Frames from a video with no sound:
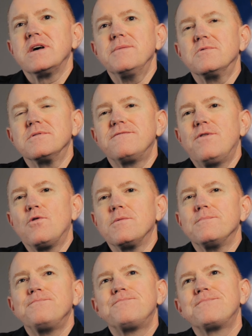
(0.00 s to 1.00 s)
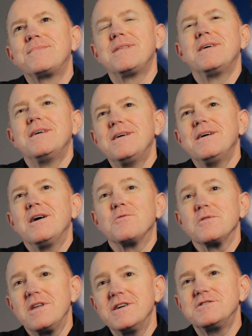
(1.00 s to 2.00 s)
able to form a
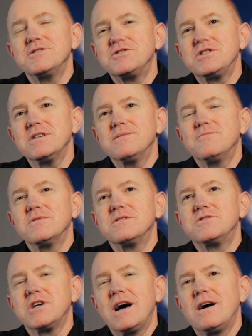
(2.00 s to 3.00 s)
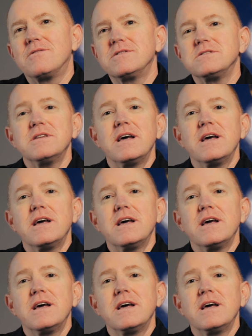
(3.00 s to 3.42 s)
relationship with a child. His